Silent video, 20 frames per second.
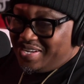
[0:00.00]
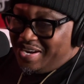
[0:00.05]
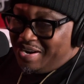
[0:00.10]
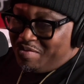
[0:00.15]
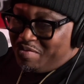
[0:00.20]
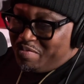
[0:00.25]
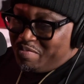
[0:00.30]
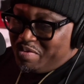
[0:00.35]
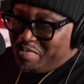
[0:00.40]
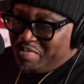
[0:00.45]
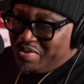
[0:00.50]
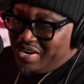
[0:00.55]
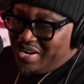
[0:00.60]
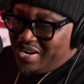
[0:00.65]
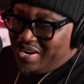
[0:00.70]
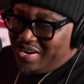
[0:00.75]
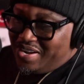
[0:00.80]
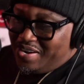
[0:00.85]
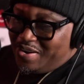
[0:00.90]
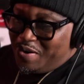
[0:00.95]
Yeah, I remember
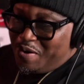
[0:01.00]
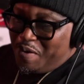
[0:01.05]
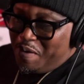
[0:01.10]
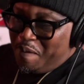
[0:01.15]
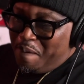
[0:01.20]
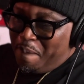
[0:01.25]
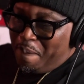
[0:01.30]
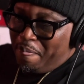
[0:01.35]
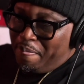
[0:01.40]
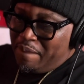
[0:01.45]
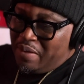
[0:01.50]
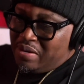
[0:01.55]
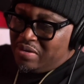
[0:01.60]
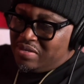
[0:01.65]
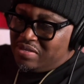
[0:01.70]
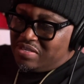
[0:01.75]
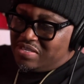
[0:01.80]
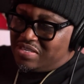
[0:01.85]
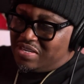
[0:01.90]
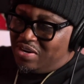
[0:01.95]
that.
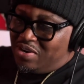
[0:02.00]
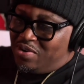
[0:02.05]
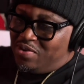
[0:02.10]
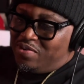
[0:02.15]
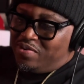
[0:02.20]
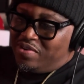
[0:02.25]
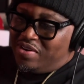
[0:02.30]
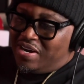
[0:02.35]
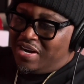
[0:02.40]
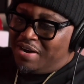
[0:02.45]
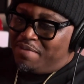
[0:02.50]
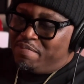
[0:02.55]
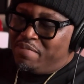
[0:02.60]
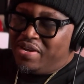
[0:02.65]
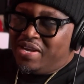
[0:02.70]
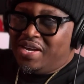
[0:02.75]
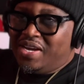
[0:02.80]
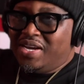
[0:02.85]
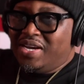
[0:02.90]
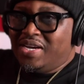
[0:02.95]
So I
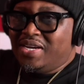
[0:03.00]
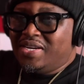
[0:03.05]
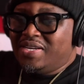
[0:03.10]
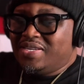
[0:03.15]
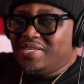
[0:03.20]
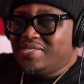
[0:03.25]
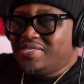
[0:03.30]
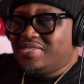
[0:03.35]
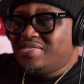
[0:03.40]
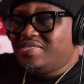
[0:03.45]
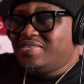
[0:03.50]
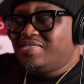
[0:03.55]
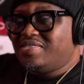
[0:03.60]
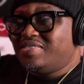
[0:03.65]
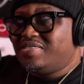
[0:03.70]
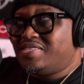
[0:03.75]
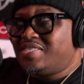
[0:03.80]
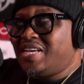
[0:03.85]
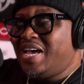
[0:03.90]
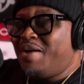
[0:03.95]
mean,
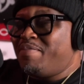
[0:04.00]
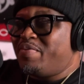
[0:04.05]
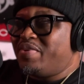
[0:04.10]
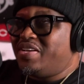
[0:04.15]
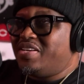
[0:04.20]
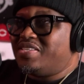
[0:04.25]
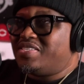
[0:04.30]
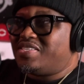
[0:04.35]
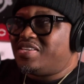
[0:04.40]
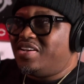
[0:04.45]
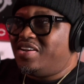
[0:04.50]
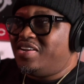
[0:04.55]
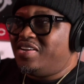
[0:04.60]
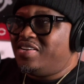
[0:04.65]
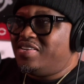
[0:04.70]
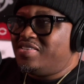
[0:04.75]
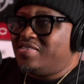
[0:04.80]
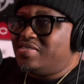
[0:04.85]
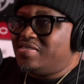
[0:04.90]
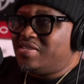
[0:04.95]
tapping
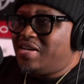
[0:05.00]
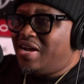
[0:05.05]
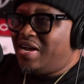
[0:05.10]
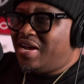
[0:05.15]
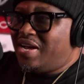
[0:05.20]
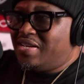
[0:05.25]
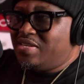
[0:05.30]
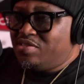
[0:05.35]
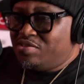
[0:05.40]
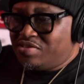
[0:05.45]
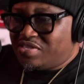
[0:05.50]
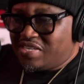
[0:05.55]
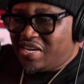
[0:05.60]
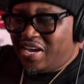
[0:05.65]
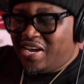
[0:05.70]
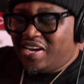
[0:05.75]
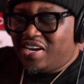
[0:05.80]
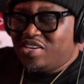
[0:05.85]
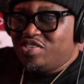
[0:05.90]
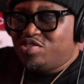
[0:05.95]
into you
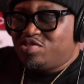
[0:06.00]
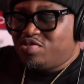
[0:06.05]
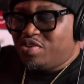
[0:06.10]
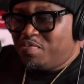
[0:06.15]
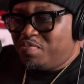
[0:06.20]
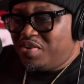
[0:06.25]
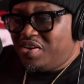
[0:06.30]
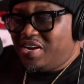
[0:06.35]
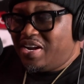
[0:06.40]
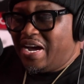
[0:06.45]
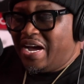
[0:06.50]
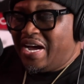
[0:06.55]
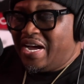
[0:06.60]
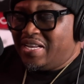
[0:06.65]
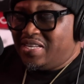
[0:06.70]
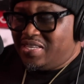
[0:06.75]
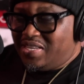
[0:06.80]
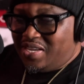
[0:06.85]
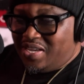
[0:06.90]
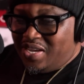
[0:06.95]
saying contributing
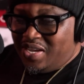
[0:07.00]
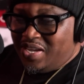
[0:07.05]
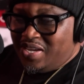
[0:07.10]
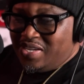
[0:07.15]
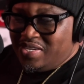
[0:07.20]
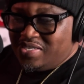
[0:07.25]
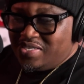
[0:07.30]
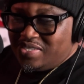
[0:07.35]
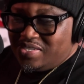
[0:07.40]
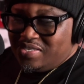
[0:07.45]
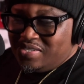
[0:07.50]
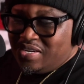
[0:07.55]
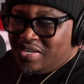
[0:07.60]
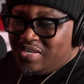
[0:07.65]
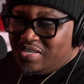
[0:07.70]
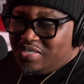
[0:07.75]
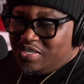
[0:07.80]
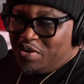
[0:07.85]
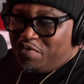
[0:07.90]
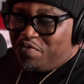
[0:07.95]
ideas and
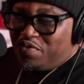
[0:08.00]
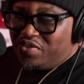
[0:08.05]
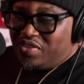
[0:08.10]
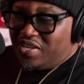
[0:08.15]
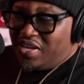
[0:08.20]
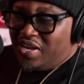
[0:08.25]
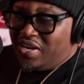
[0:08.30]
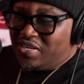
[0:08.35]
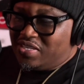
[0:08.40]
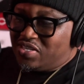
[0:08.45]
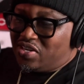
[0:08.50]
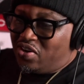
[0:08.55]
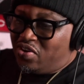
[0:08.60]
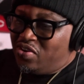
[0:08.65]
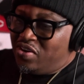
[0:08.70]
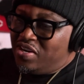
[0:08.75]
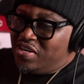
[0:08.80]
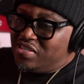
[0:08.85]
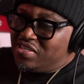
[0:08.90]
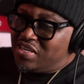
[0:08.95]
different things. So
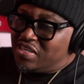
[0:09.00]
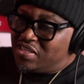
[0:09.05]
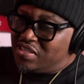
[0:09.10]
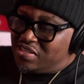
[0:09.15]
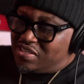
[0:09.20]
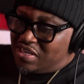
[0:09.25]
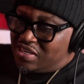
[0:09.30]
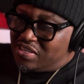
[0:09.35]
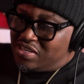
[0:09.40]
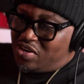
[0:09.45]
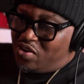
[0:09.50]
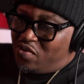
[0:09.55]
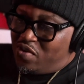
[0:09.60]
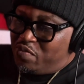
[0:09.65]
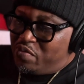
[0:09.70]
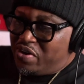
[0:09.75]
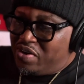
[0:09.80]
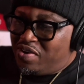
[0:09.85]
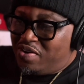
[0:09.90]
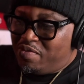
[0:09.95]
just going,
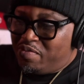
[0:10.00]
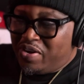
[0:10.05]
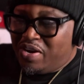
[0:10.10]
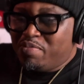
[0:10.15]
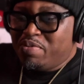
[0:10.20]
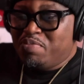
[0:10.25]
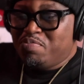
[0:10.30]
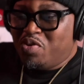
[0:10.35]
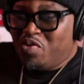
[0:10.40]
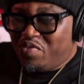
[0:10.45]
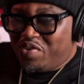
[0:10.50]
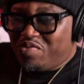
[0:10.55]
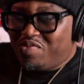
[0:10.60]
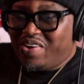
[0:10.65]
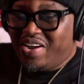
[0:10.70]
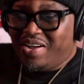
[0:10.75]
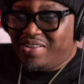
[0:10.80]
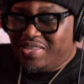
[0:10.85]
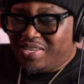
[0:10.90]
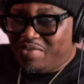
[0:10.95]
we're gonna be moving
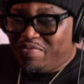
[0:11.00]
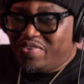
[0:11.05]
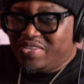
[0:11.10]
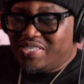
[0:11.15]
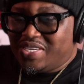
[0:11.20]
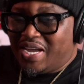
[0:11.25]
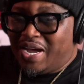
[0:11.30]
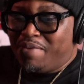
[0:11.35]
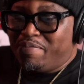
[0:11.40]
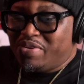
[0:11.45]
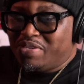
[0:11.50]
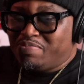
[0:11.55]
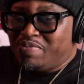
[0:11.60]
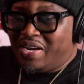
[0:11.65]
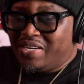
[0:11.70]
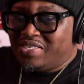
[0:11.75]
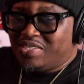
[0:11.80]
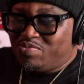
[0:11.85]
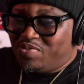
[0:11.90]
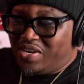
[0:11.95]
around different topics, but
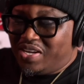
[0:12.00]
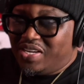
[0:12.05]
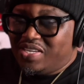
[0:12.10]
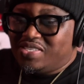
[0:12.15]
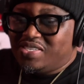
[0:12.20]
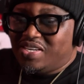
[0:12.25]
I just want to get